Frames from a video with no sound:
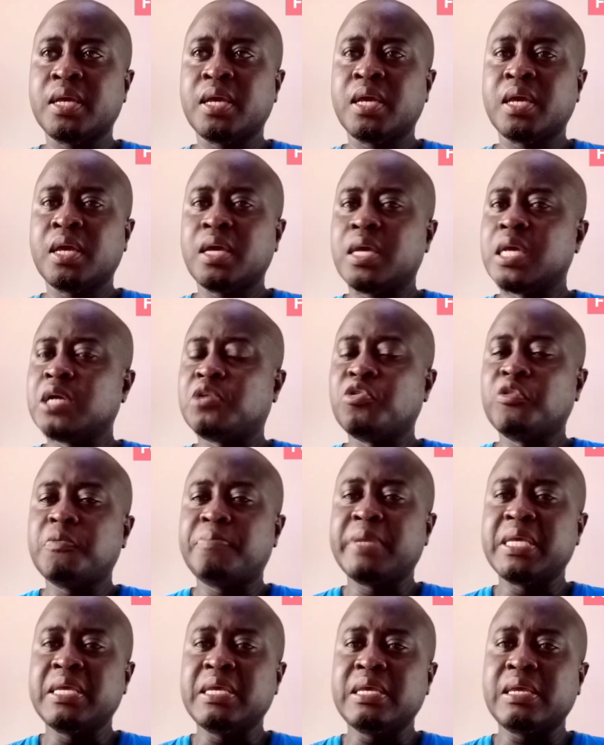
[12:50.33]
It could
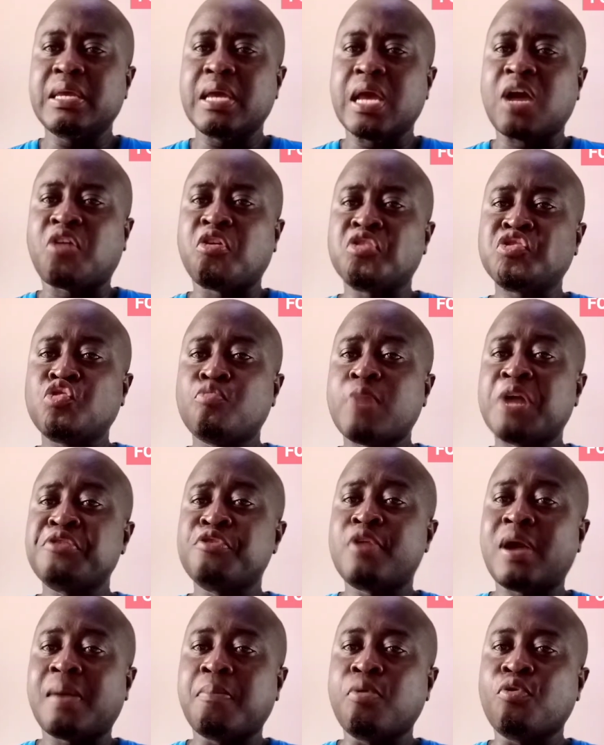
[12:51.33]
be a consumer
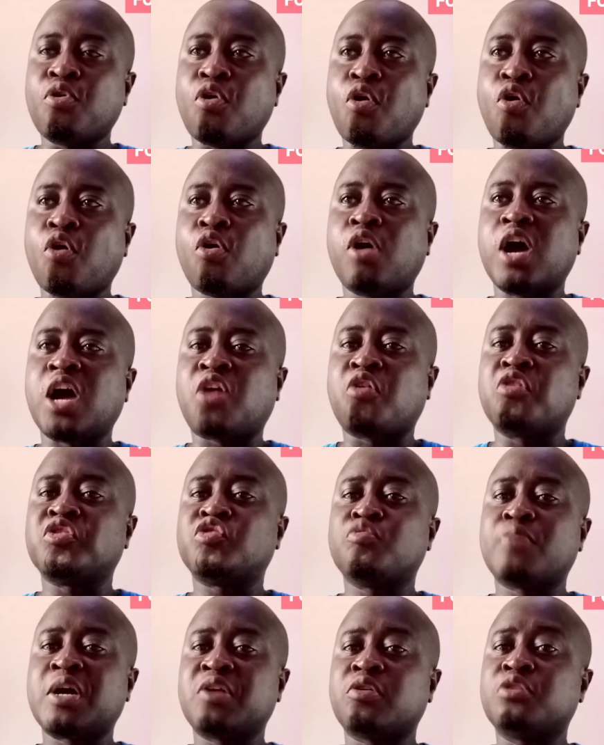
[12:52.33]
durable or a consumer
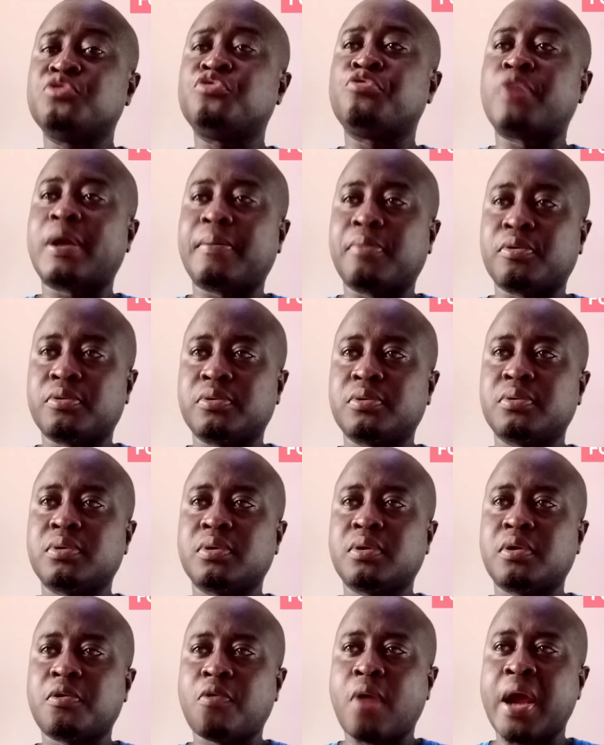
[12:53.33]
non-durable,
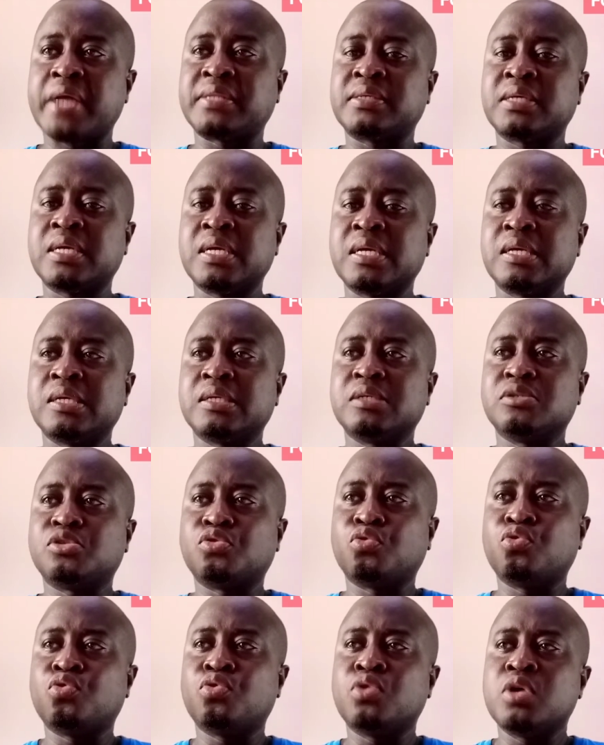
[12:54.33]
right?
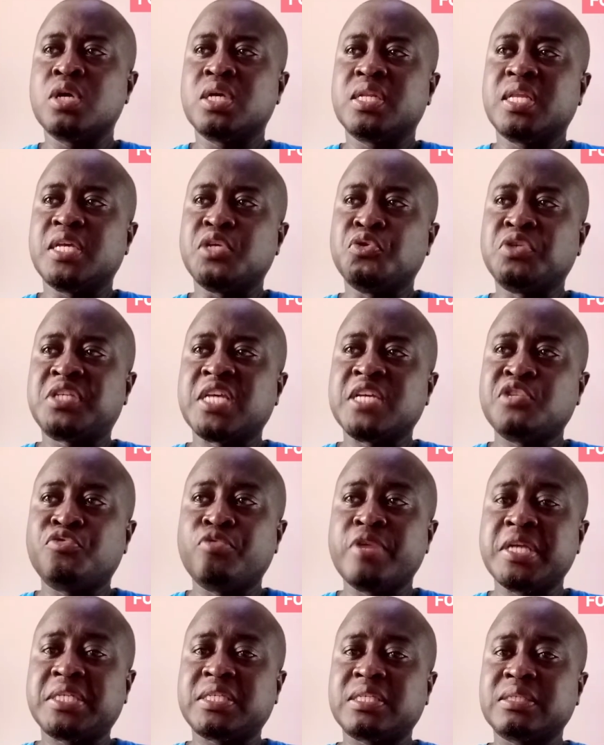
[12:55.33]
So the usage
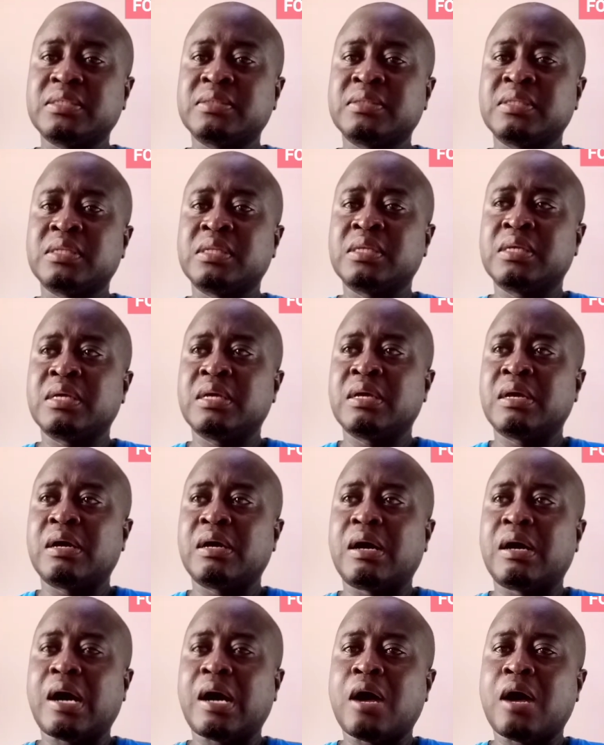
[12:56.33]
rate,
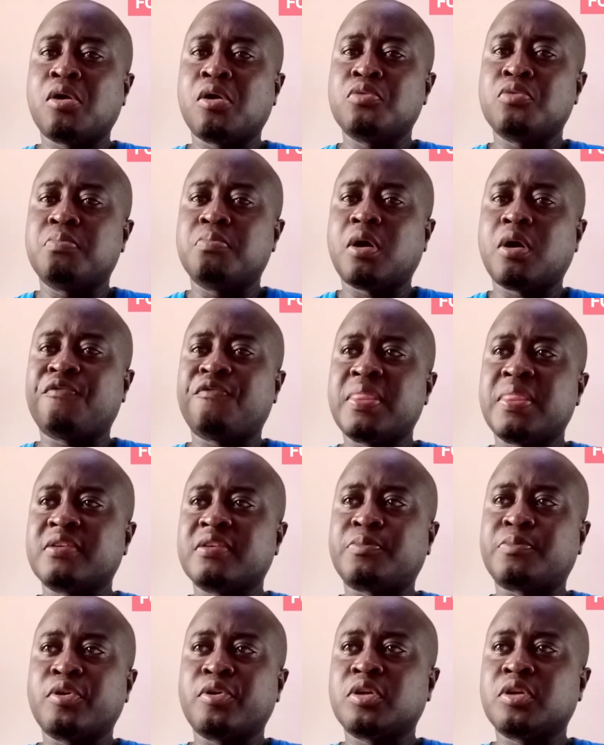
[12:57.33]
how often is
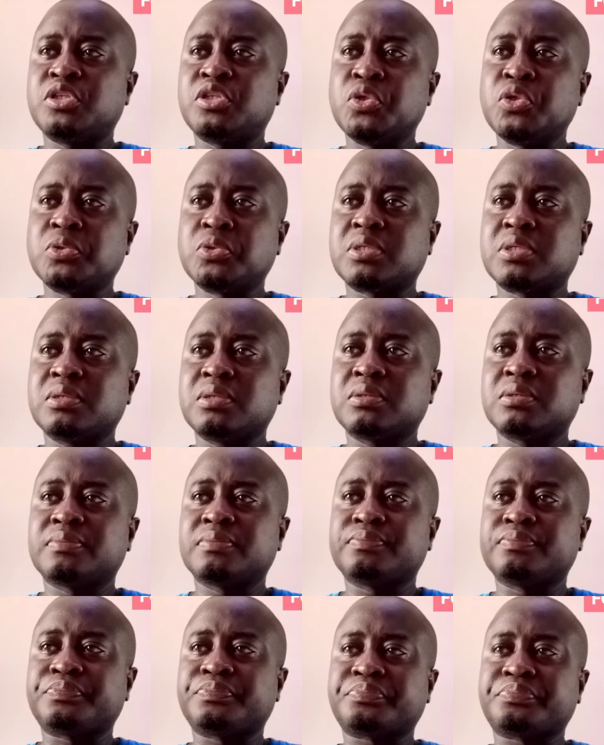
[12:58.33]
product used,
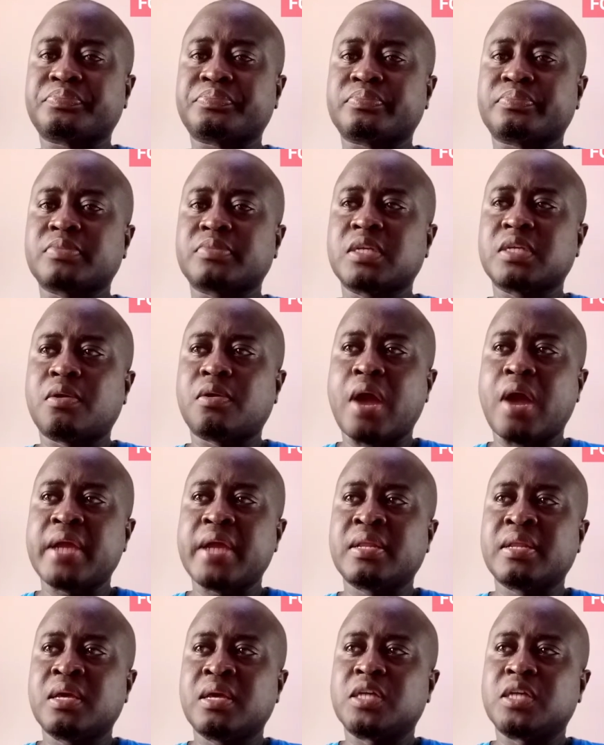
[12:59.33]
right?
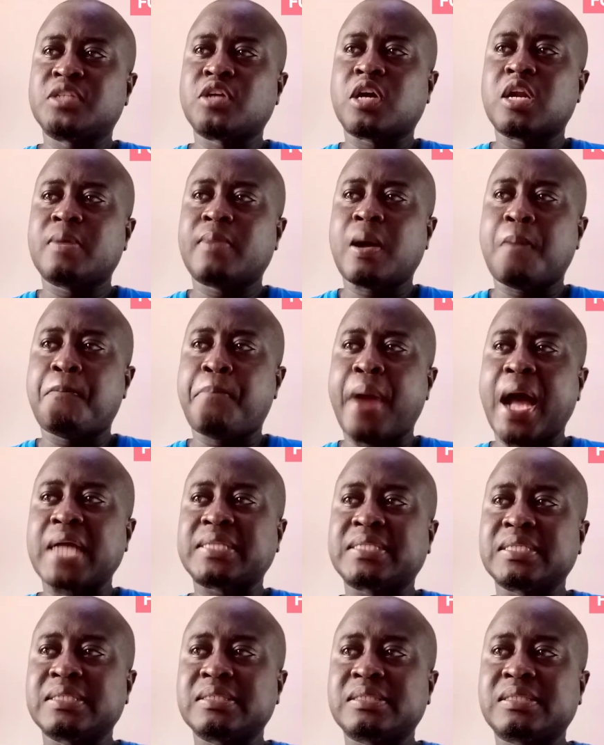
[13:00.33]
We're talking about
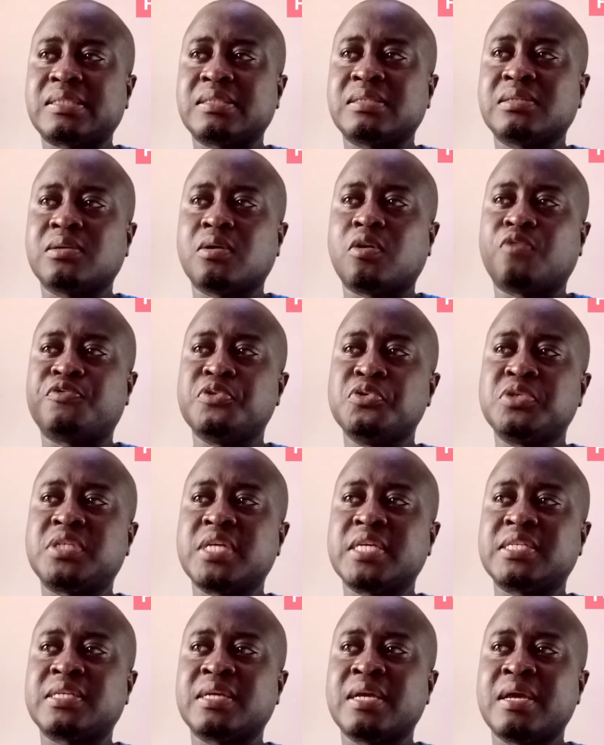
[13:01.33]
patterns of usage,
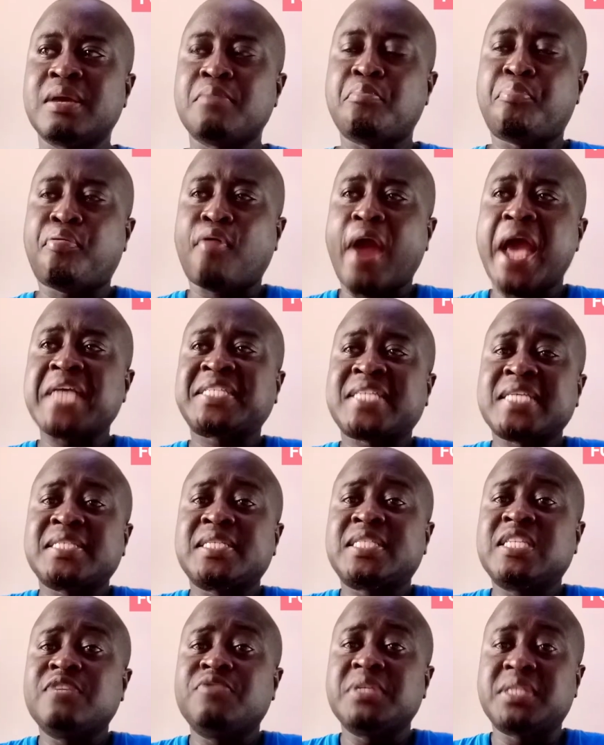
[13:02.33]
price
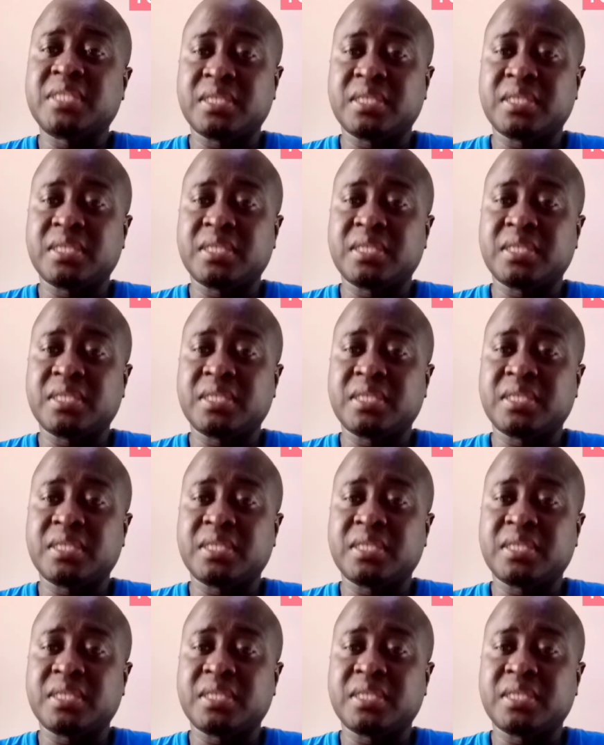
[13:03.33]
sensitivity.